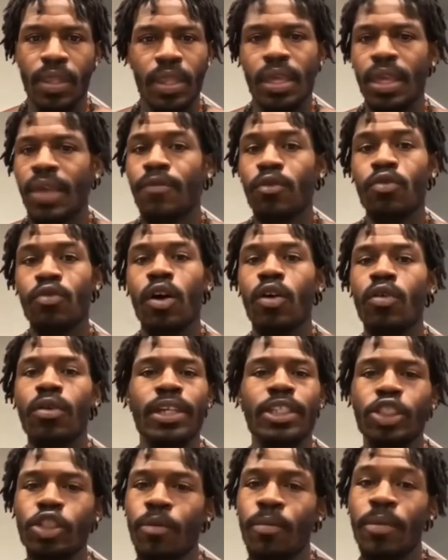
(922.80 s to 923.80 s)
If you gonna
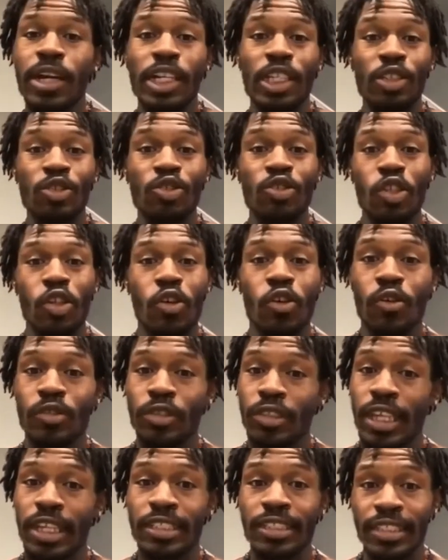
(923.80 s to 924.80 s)
get your money, you still gonna
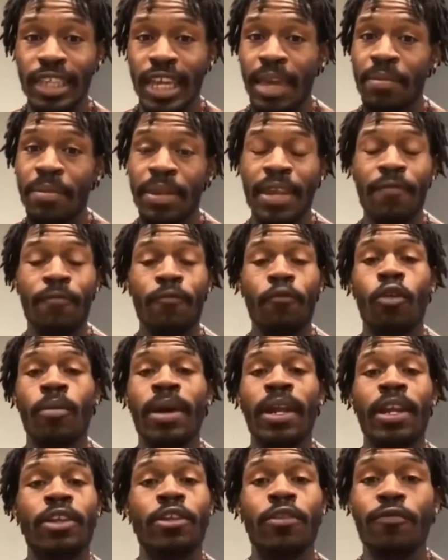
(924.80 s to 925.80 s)
stay the same in that
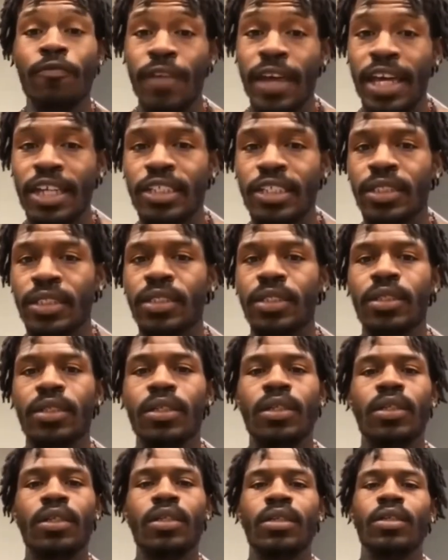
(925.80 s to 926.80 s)
format of your fashion.
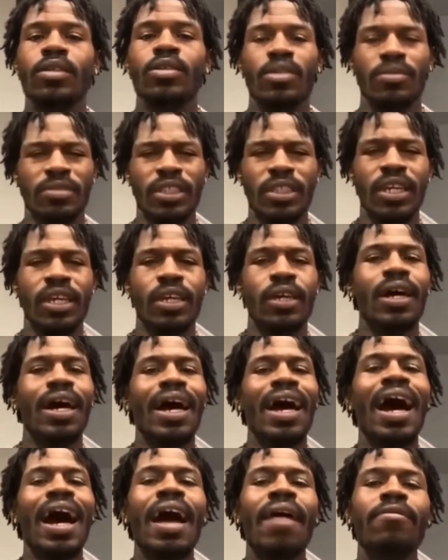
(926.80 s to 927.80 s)
You know what I'm saying?
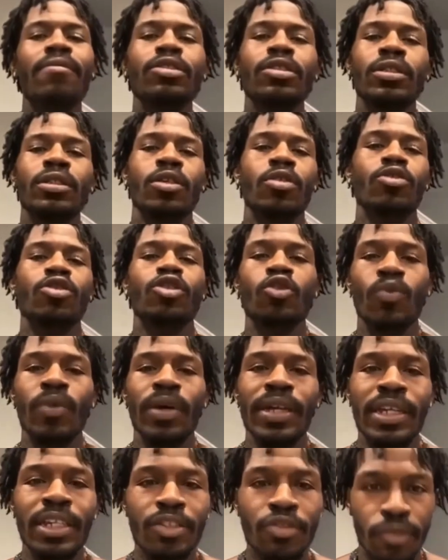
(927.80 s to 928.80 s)
Iverson, notice the way
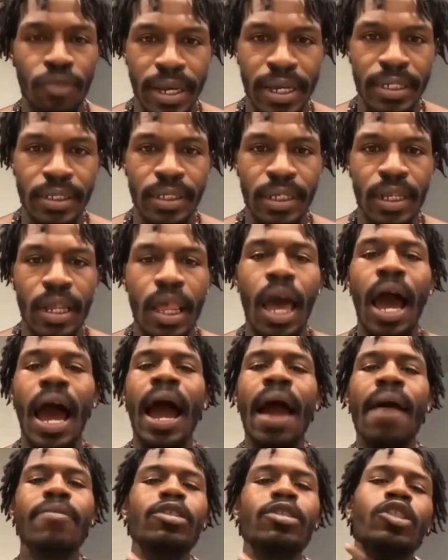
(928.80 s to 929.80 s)
he dressed.
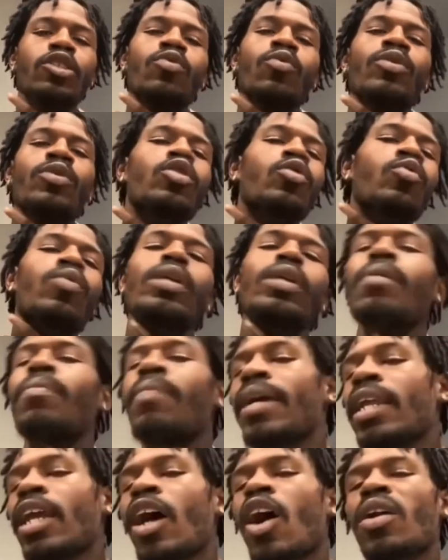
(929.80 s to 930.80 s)
Iverson was the one that
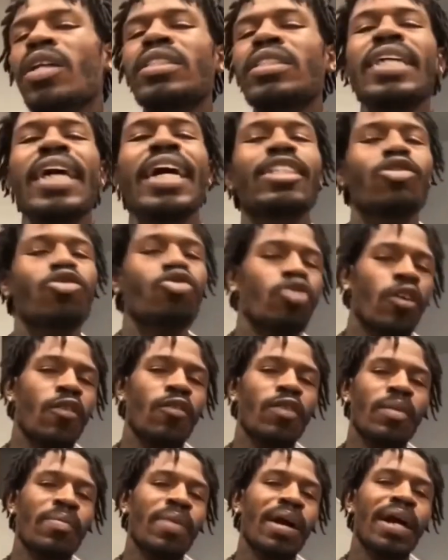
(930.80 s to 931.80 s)
made all the tattoos
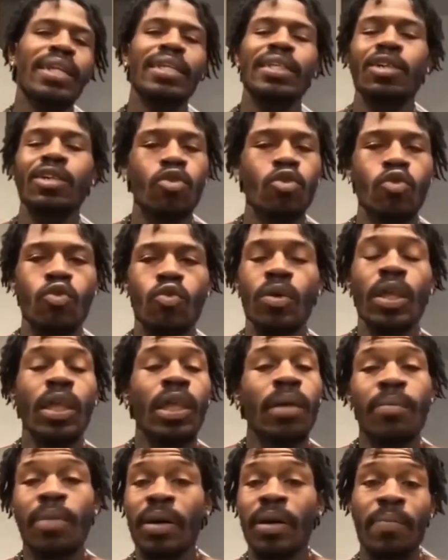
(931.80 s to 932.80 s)
over the body cool.
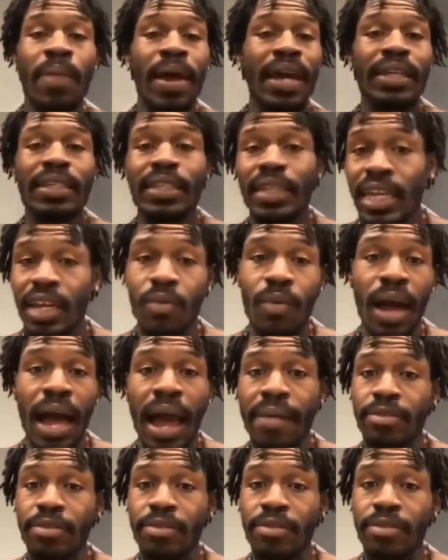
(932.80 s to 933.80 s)
But back then, when
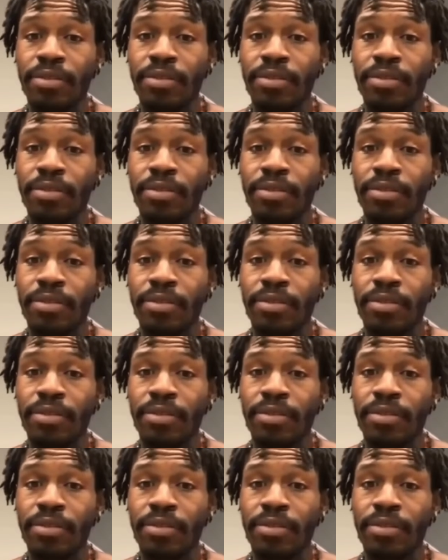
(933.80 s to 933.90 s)
Iverson,